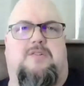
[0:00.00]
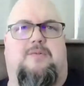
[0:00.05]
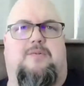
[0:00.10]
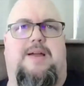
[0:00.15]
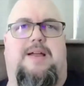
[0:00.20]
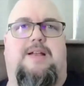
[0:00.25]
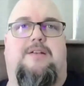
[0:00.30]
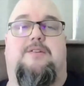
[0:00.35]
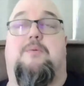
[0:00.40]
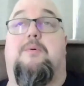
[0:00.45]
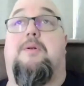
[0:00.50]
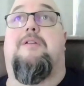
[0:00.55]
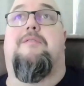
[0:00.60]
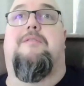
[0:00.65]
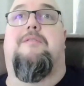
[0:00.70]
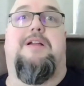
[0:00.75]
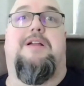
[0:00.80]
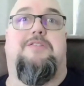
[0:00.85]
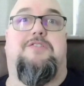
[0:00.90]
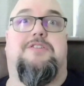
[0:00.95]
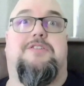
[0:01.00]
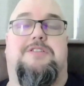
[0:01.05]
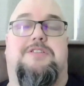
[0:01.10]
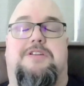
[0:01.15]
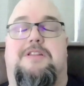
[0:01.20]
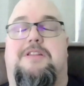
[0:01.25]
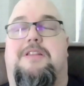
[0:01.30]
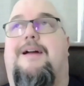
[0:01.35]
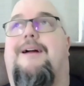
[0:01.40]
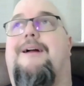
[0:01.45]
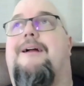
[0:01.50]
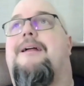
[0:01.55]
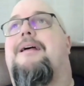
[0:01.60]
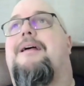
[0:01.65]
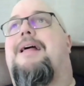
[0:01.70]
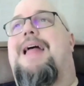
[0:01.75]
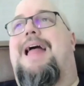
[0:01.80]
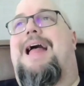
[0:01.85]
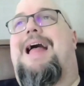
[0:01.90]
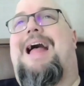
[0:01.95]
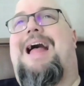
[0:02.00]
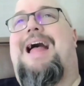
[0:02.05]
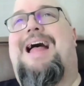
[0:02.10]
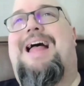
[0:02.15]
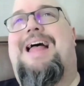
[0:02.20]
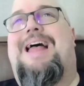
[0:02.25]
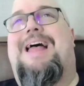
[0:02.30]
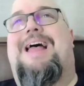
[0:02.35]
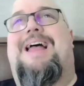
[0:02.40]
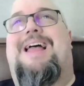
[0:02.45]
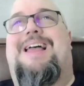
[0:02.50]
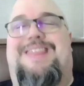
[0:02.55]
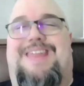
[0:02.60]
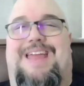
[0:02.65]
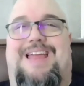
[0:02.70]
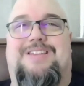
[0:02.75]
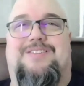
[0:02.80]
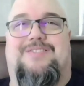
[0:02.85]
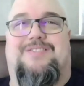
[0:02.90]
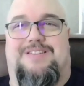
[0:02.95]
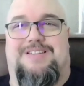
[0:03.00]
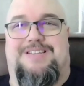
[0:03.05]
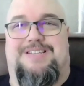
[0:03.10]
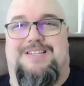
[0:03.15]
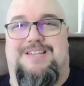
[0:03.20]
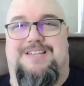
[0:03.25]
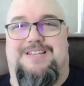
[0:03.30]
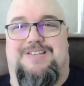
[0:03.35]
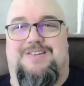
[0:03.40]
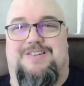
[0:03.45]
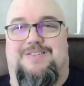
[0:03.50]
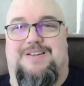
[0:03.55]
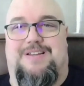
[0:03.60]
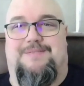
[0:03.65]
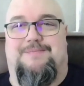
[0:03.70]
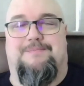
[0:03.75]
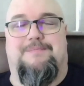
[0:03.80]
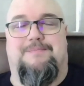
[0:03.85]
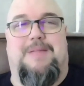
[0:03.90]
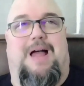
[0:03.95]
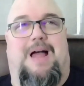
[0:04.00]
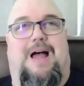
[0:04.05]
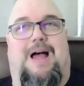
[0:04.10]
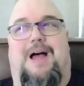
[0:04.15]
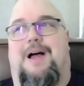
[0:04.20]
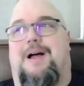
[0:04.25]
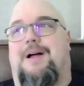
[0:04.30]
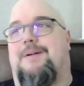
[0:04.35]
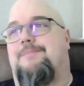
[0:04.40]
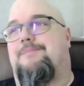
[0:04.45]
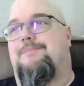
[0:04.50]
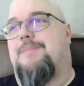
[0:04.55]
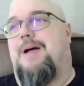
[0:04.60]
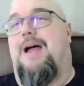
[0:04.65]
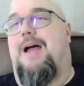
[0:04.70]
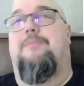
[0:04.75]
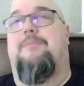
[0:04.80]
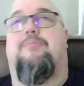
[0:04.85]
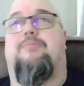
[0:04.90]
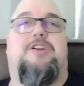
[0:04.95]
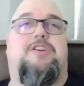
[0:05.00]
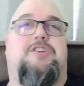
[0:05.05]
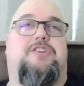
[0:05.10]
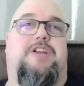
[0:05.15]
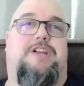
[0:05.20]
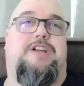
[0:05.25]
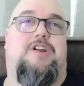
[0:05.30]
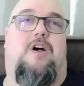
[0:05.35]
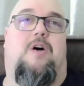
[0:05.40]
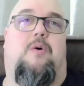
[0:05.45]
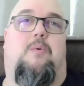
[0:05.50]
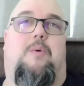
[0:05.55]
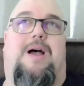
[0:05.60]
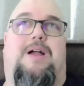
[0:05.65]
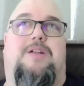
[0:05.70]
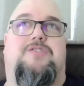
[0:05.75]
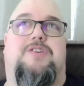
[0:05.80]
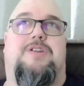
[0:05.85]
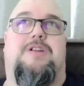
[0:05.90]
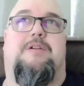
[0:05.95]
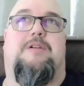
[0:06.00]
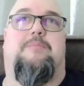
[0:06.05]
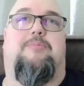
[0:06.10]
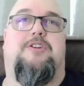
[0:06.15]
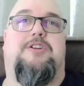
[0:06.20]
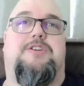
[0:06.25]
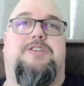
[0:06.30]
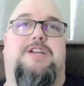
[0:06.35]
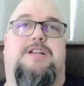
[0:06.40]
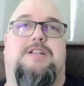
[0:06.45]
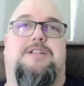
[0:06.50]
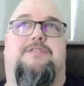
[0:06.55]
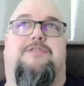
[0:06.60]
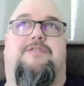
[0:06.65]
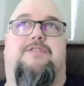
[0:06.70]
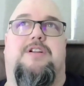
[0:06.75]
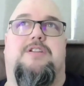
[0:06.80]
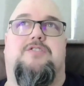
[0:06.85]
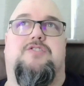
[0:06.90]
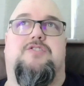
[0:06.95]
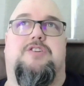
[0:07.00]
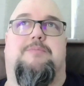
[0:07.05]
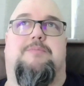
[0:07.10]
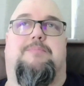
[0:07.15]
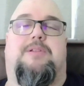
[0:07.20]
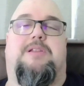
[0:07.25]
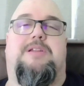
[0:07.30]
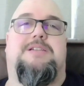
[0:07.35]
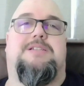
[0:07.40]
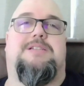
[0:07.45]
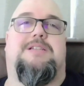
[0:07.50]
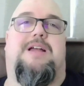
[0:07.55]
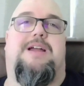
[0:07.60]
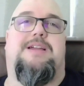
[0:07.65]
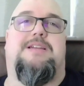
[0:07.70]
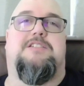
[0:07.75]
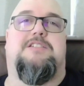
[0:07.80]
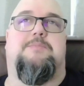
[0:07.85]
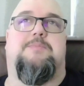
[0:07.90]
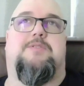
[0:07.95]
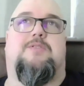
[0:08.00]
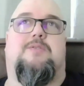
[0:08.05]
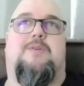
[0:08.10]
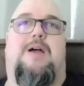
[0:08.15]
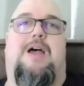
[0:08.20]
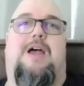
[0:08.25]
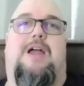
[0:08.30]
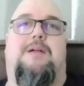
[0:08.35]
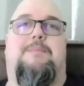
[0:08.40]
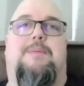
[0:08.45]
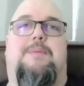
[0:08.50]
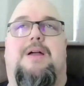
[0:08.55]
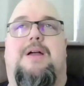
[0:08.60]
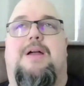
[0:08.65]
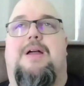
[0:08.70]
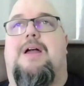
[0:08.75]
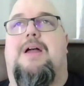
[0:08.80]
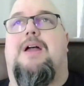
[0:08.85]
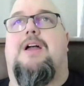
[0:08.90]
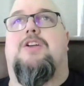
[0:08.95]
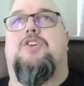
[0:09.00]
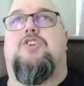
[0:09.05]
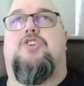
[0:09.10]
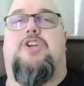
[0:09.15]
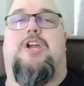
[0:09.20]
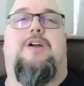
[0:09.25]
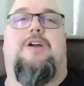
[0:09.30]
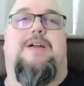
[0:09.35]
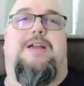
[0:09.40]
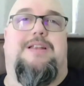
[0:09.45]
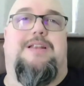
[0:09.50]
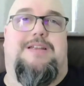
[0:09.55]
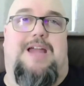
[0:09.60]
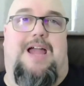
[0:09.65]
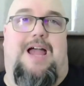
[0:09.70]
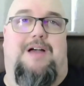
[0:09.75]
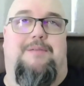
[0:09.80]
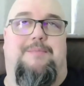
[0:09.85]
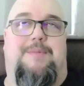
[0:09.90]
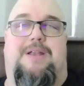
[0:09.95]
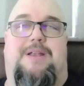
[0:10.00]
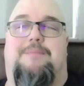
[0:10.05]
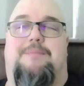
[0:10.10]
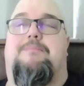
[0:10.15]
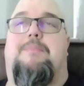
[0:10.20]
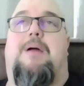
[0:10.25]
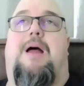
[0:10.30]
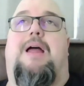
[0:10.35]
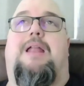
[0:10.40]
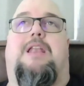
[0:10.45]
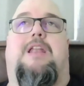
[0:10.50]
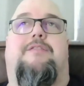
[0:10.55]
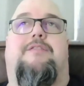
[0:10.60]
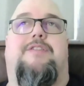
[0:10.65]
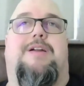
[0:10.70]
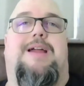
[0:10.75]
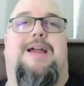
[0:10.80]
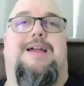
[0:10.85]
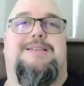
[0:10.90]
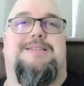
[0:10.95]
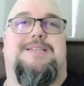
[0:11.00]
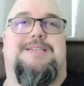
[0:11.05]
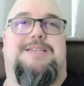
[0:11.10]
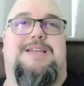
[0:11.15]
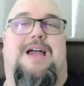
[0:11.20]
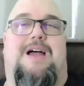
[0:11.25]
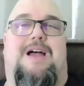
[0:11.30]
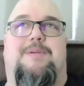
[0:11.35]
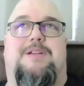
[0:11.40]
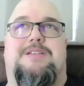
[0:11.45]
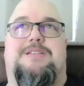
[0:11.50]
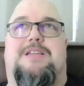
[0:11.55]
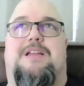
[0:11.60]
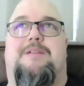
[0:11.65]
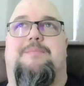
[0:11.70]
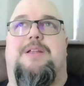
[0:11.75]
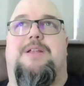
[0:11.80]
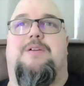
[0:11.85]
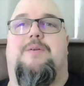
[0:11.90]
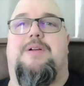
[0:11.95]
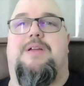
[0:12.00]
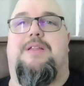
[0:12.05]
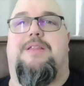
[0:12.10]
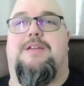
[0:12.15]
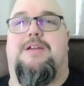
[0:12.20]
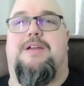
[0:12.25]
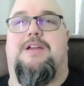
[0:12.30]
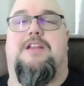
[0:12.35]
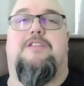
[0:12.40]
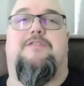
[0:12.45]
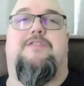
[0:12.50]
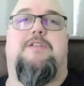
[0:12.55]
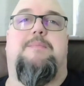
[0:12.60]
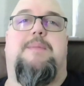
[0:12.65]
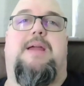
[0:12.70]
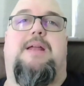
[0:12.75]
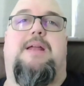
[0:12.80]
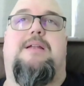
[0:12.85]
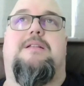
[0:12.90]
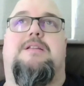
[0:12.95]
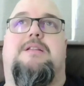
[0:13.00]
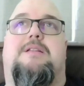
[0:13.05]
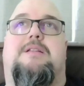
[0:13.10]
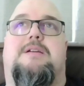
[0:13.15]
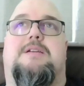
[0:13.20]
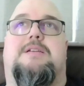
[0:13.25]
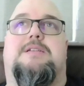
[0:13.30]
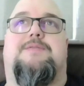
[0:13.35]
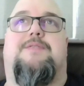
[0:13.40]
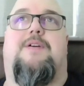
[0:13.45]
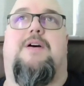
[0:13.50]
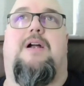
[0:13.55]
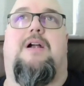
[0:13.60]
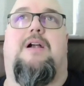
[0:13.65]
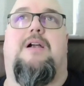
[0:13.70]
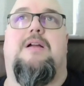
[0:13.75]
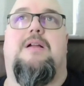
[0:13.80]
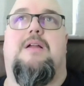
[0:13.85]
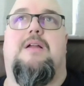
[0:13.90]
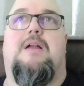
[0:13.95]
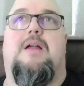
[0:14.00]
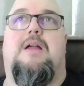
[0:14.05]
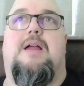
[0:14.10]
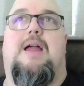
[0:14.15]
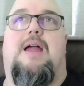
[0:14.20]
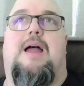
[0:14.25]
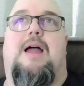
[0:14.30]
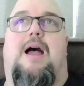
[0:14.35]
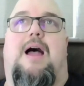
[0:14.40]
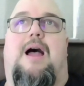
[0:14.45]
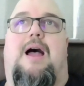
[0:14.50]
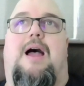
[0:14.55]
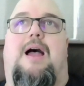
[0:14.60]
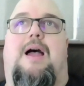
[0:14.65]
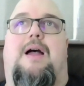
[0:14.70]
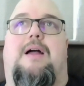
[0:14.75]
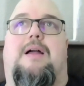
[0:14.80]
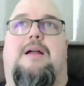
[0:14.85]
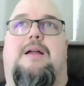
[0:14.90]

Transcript: a rant or whatever I just did there. Thanks for listening to it. I appreciate y'all watching. I appreciate the friendship. Please like, subscribe, share, and comment. I love your guys' comments. Let me know what you think. And if you made it to this far, uh,